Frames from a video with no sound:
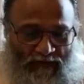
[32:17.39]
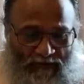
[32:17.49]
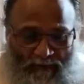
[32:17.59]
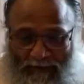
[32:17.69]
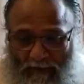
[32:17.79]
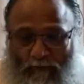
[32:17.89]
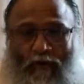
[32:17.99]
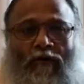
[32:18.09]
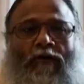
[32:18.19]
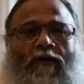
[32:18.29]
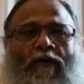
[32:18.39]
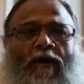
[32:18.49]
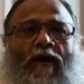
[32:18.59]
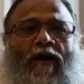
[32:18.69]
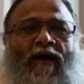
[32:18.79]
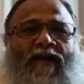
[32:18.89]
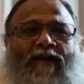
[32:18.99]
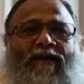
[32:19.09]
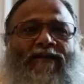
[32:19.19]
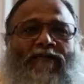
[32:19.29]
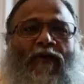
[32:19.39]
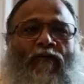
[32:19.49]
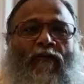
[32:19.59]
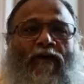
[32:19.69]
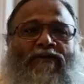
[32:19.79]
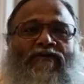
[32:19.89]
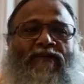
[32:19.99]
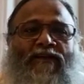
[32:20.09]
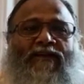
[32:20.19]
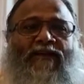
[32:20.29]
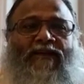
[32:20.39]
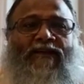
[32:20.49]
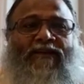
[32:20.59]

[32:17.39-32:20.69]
Such a big book. It's all words only.